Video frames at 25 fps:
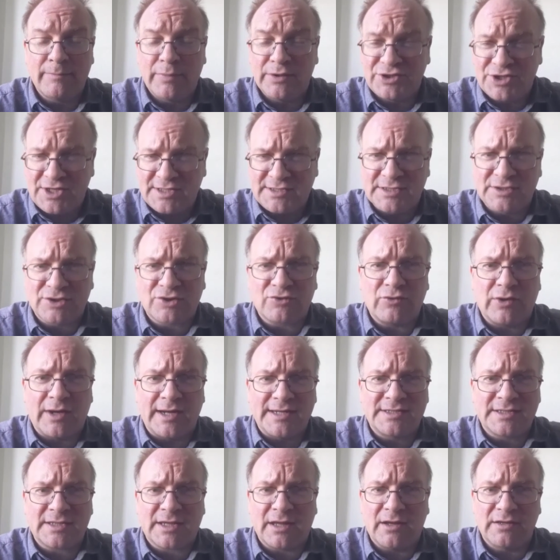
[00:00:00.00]
But Jesus
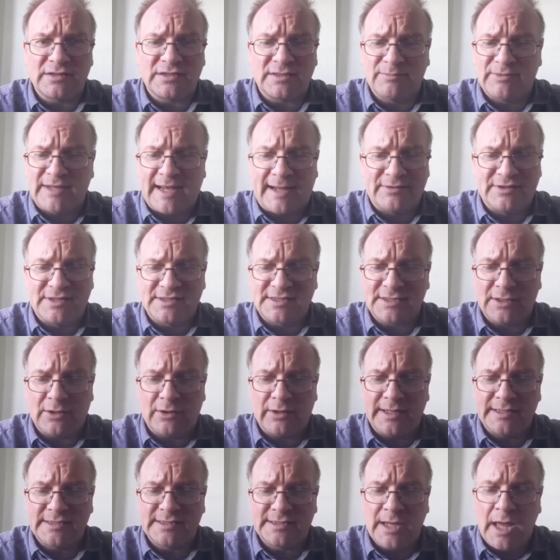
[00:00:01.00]
Christ cuts them down to
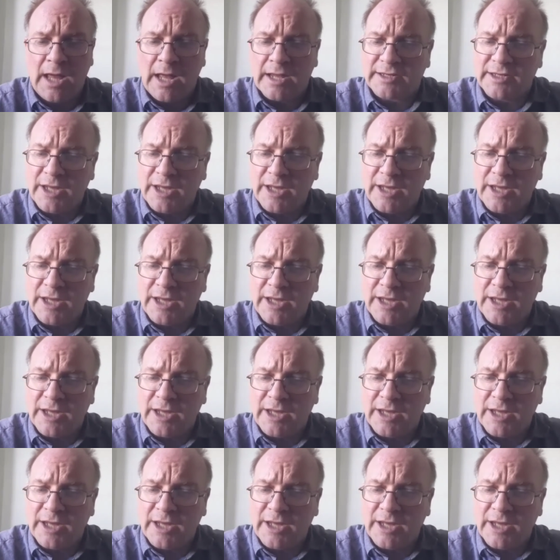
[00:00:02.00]
size.